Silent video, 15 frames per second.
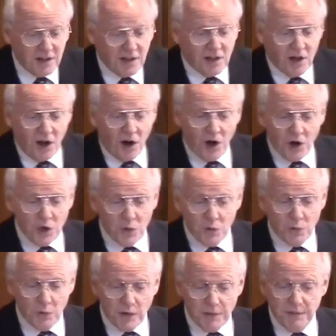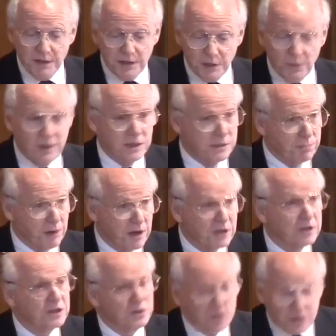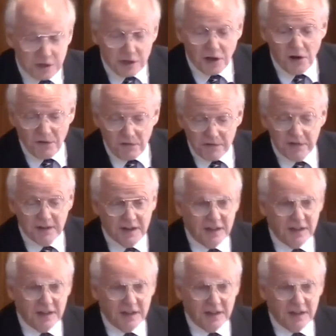All you would really be doing is punishing yourself.